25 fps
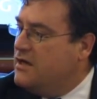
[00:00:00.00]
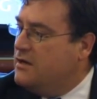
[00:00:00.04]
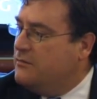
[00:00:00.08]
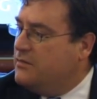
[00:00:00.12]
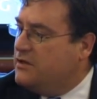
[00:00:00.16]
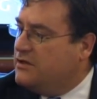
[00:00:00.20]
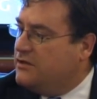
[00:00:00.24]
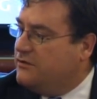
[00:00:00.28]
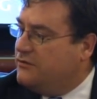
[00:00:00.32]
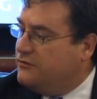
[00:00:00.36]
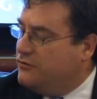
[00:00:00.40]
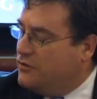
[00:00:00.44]

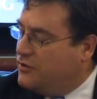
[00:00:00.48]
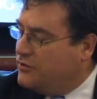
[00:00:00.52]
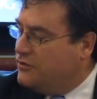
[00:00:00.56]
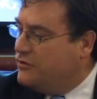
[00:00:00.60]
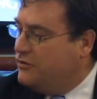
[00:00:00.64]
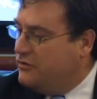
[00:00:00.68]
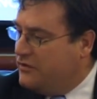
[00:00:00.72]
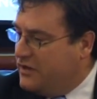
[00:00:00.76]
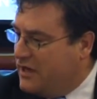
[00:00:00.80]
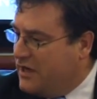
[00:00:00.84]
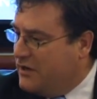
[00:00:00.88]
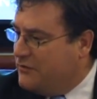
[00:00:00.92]
But the
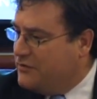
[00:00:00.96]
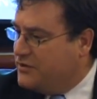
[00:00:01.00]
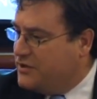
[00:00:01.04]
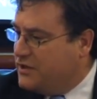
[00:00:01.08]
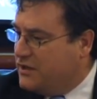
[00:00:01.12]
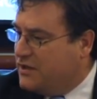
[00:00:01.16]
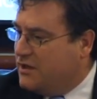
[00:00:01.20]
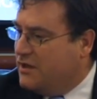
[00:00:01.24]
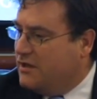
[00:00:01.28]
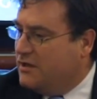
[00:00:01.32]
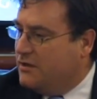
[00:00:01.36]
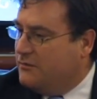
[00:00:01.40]
structure of the Irish
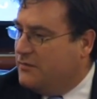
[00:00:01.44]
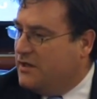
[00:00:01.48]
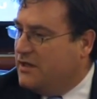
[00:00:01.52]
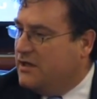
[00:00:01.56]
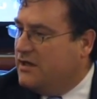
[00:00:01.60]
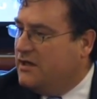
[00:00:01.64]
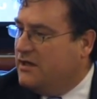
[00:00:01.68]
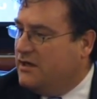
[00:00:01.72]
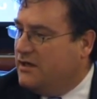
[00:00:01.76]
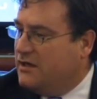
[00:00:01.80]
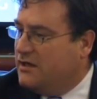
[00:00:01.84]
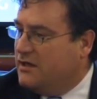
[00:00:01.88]
economy
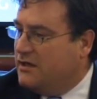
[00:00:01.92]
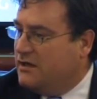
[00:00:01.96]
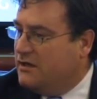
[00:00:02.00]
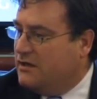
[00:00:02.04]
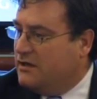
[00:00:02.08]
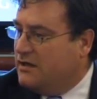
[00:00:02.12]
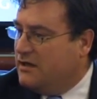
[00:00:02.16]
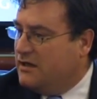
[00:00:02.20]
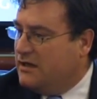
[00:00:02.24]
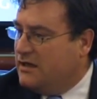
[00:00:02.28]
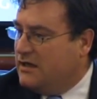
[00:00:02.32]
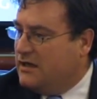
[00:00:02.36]

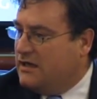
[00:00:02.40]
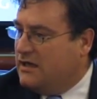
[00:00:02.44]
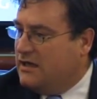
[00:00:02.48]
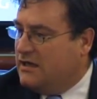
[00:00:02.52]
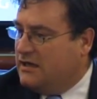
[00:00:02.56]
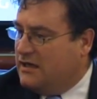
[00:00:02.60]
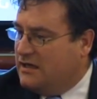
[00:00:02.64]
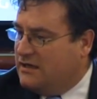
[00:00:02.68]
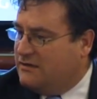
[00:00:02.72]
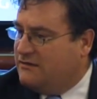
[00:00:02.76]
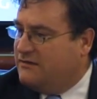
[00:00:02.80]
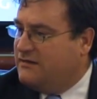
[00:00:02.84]

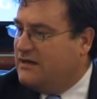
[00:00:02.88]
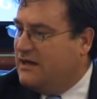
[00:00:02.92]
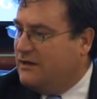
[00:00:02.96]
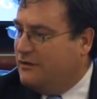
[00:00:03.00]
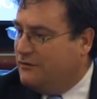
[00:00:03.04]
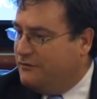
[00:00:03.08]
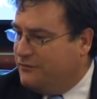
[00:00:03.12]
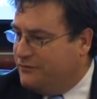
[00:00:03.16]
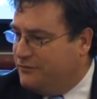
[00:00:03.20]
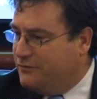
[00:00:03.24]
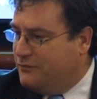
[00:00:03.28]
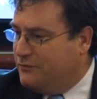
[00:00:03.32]

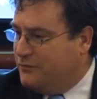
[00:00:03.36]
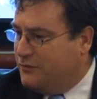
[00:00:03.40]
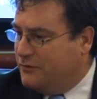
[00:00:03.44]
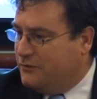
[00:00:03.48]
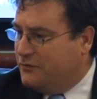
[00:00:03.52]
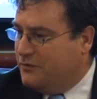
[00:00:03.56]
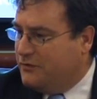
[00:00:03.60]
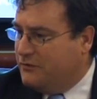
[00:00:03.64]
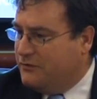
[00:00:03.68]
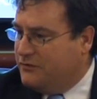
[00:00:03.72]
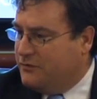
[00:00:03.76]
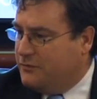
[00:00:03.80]
itself
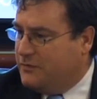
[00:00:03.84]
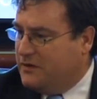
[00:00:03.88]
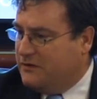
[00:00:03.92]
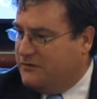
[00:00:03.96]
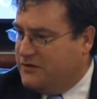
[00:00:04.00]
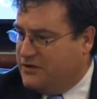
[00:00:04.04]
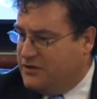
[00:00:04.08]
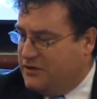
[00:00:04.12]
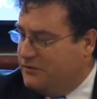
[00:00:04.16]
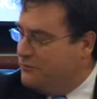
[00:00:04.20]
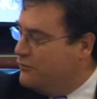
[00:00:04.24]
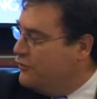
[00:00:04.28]
was a bit of a
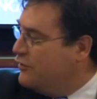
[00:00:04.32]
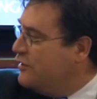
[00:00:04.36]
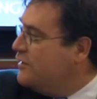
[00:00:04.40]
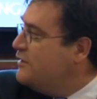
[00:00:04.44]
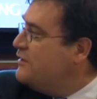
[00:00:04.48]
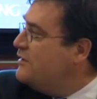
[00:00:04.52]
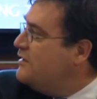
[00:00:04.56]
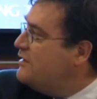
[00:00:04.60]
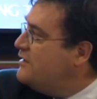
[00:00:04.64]
chimera.